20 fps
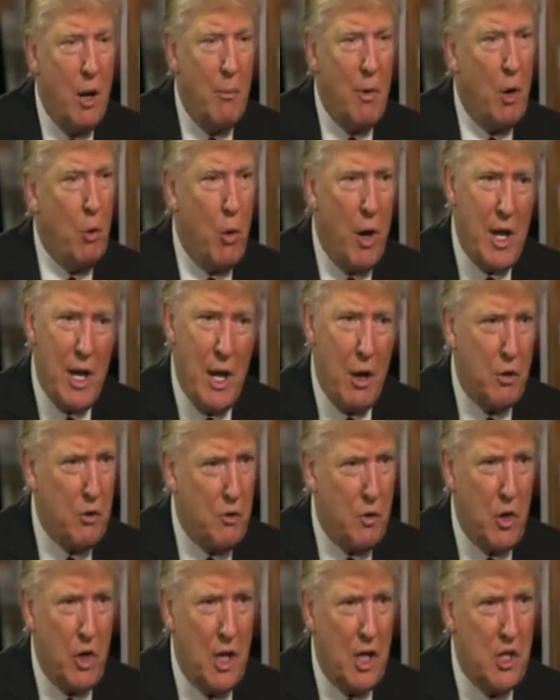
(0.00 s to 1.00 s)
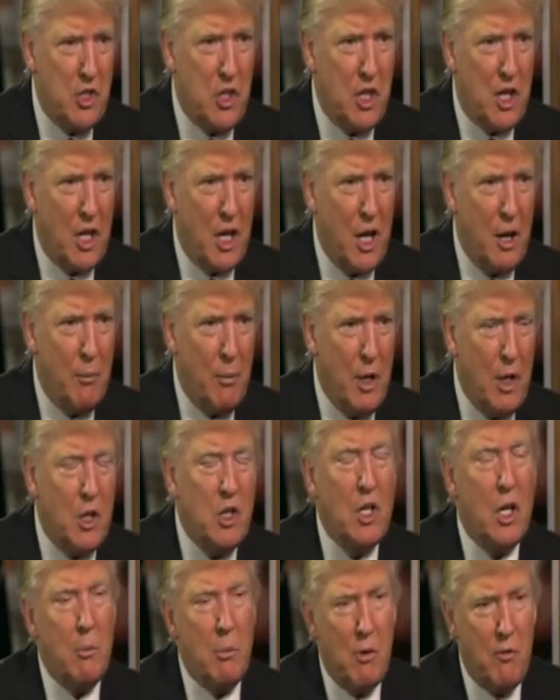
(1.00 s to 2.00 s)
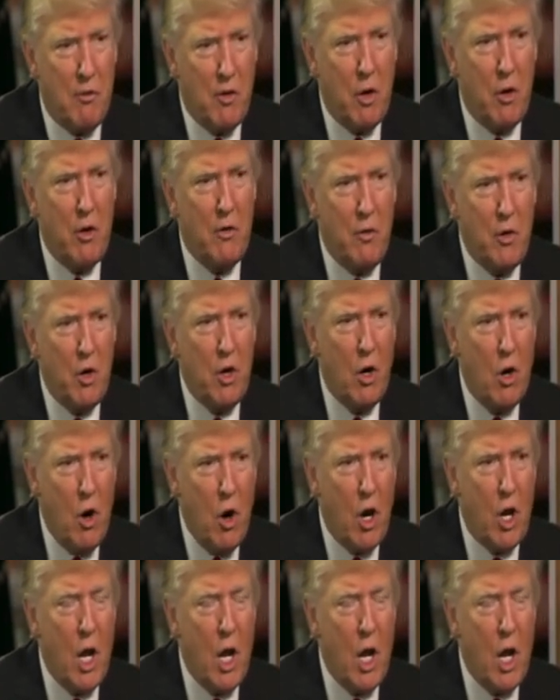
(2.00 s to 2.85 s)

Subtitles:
Right now, it's very easy to come in. It's going to be very, very hard.